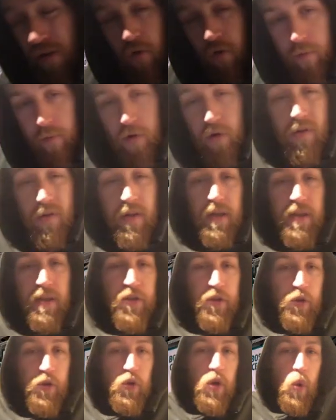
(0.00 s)
from Houston
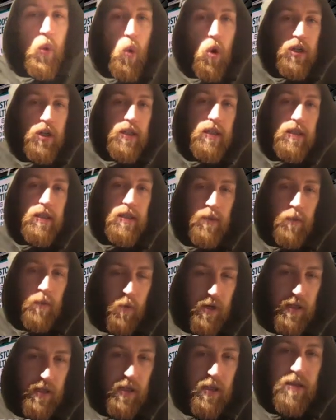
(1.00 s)
to the Washington
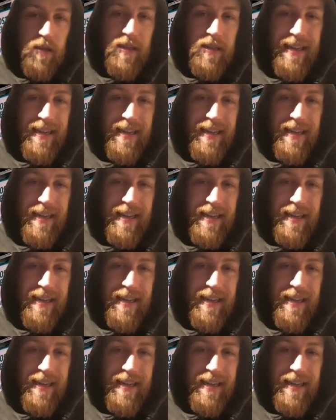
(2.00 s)
Wizards.